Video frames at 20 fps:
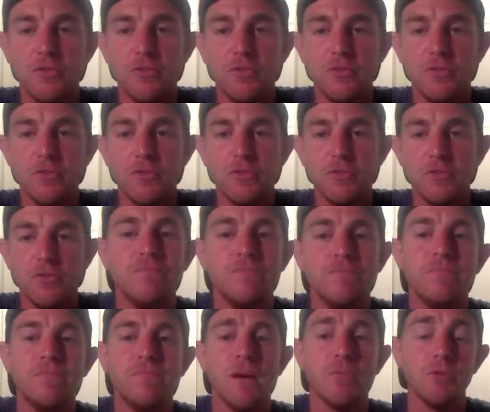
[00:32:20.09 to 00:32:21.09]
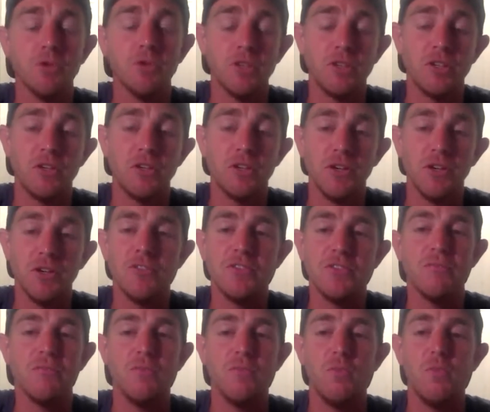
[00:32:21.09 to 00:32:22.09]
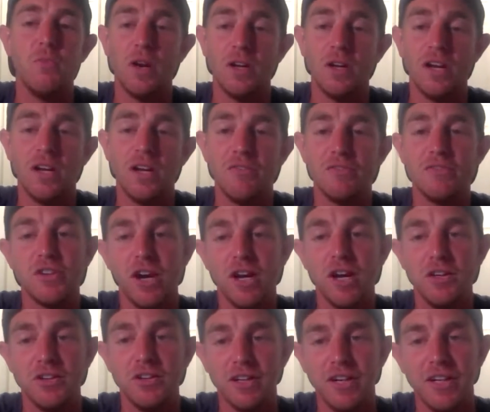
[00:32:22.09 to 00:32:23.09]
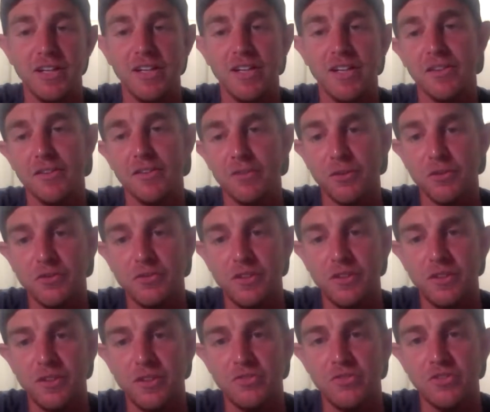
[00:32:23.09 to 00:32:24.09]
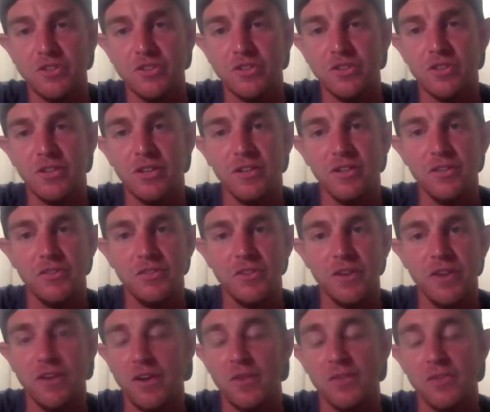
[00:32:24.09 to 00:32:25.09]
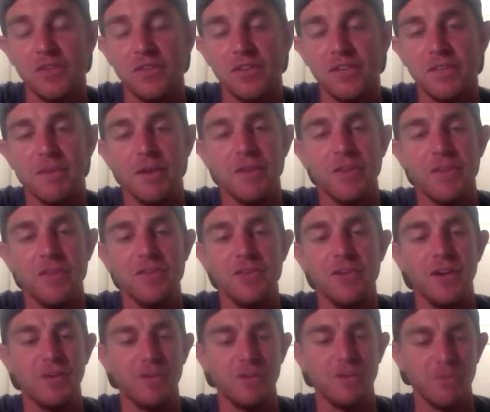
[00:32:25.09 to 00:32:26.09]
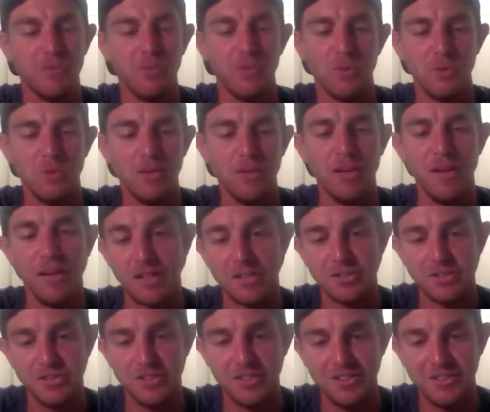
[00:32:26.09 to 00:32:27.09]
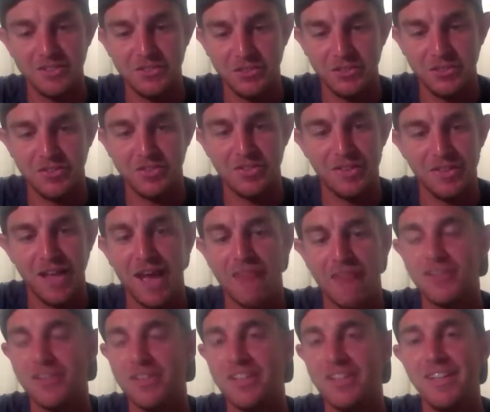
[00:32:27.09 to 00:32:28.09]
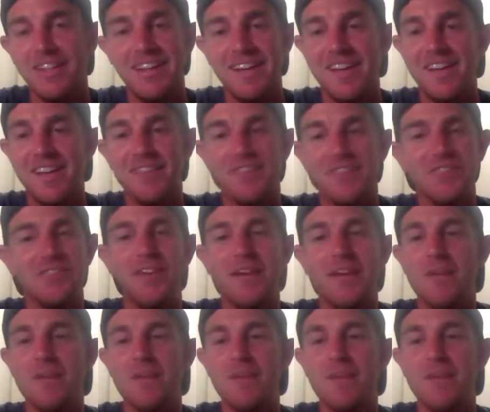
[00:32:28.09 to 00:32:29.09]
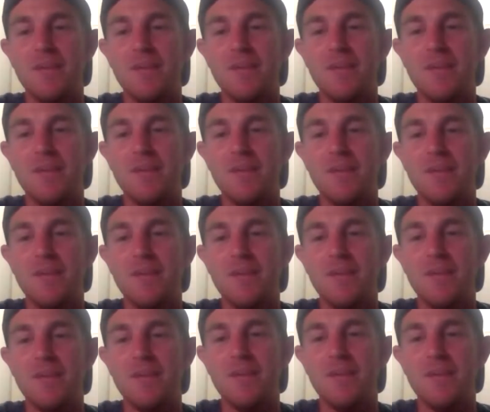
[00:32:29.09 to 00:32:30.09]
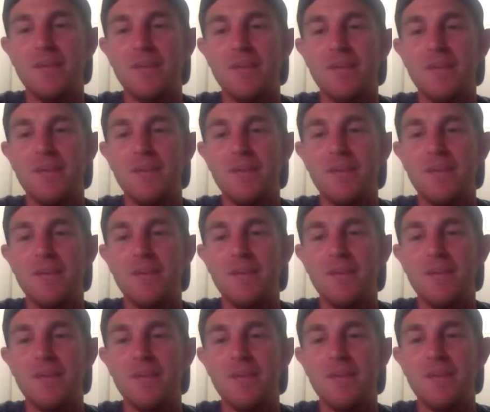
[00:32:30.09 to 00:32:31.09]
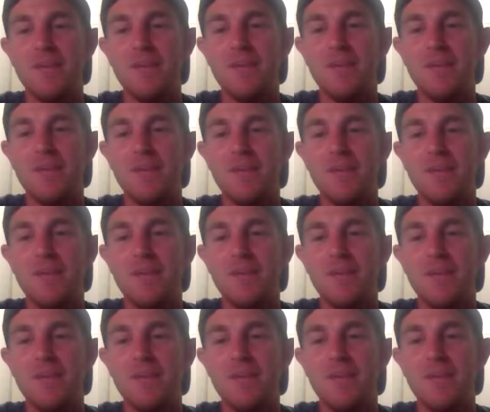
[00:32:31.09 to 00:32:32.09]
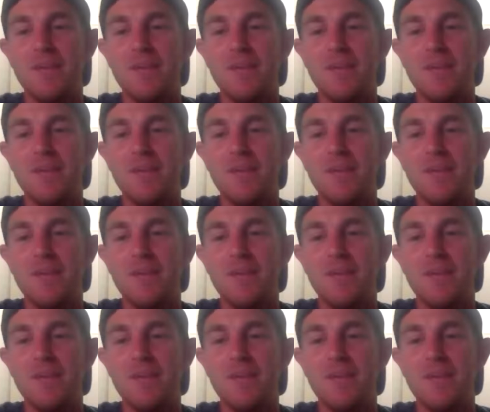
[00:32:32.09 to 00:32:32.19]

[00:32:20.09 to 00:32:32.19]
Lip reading: And I'm really curious what kind of shot you're going to hit on the first tee this year. And I was thinking about it the other night right before bed, actually, just laughing. The same script over and over, but damn it, it's just so pure.